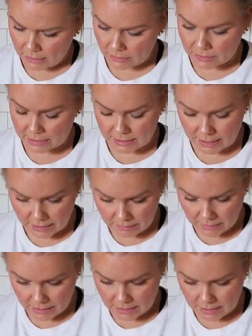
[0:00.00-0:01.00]
there's a
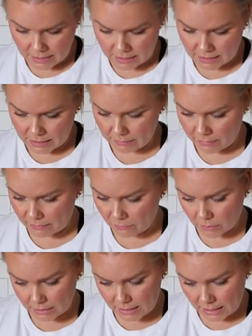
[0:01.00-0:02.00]
10 by 10, 10 by
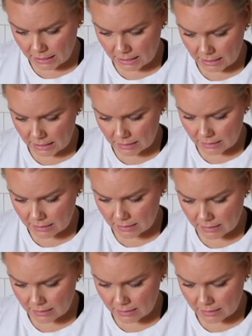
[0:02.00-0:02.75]
14,